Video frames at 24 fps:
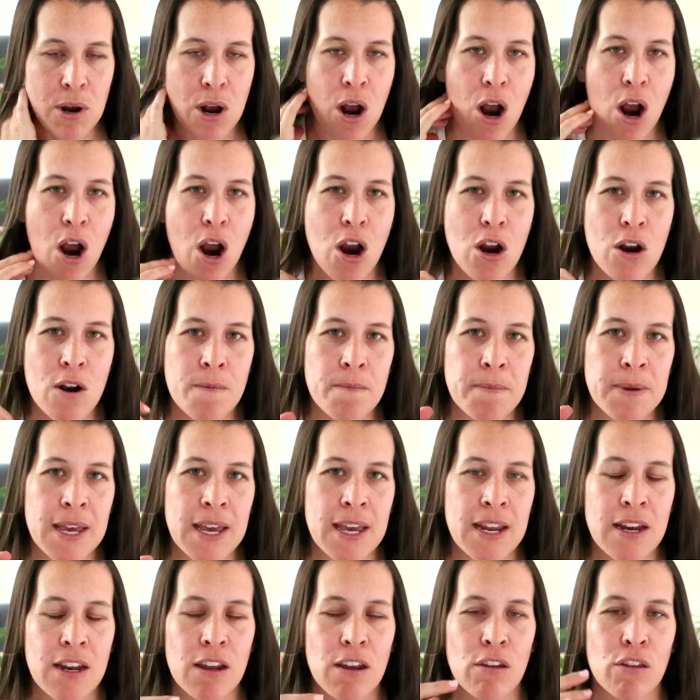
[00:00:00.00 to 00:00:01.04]

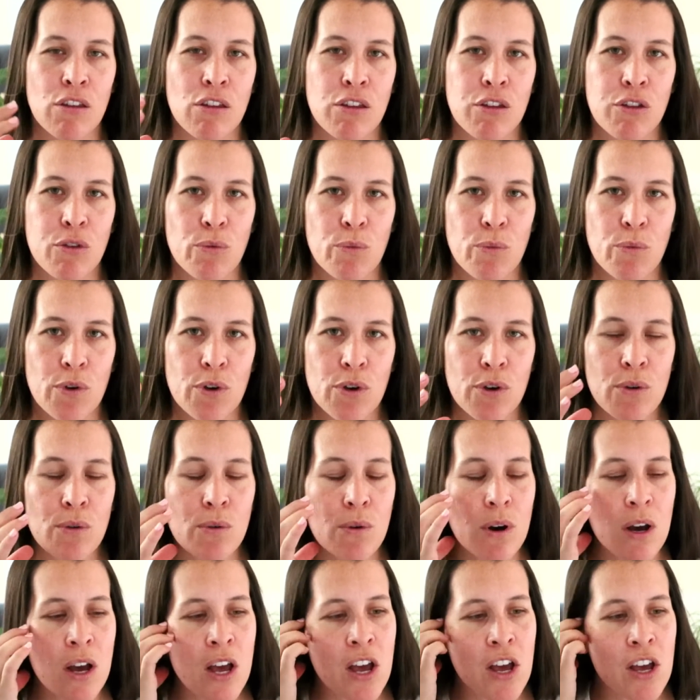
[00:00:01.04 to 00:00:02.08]
permeating
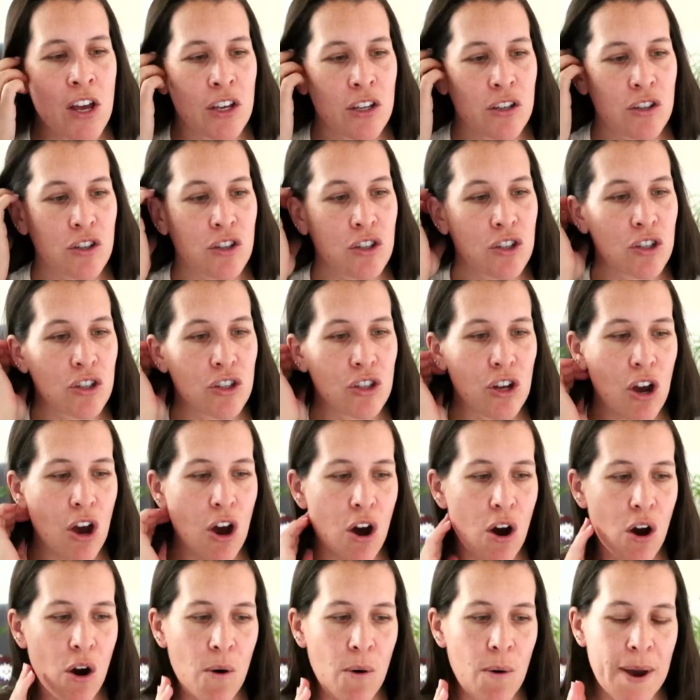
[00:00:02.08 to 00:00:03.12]
through.
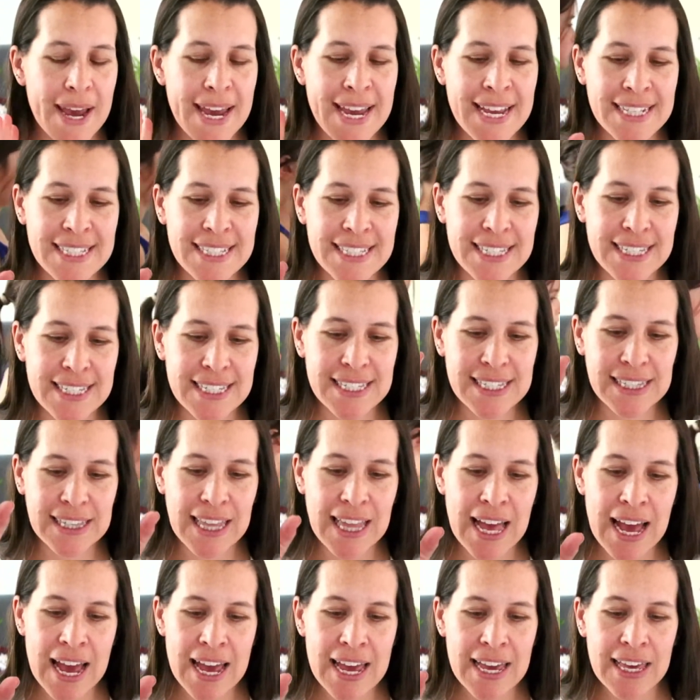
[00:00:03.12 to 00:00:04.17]
So it's
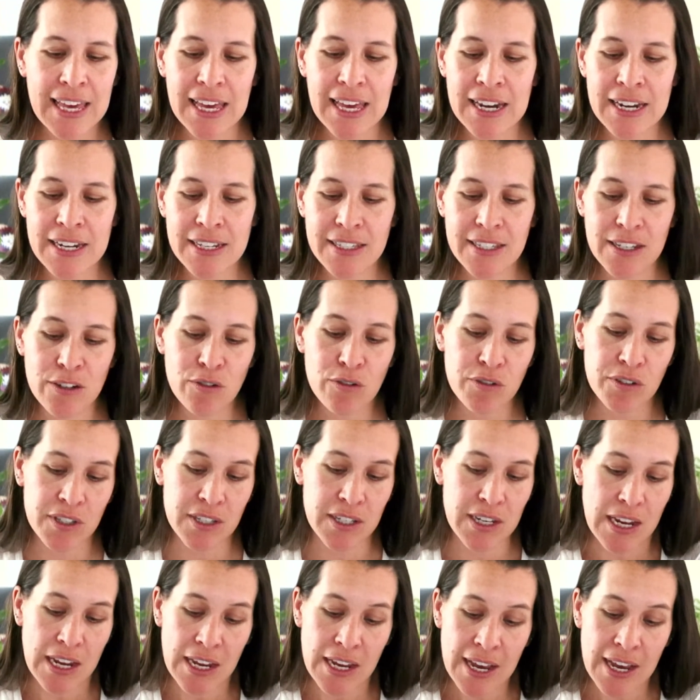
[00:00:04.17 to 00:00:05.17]
and it's interesting,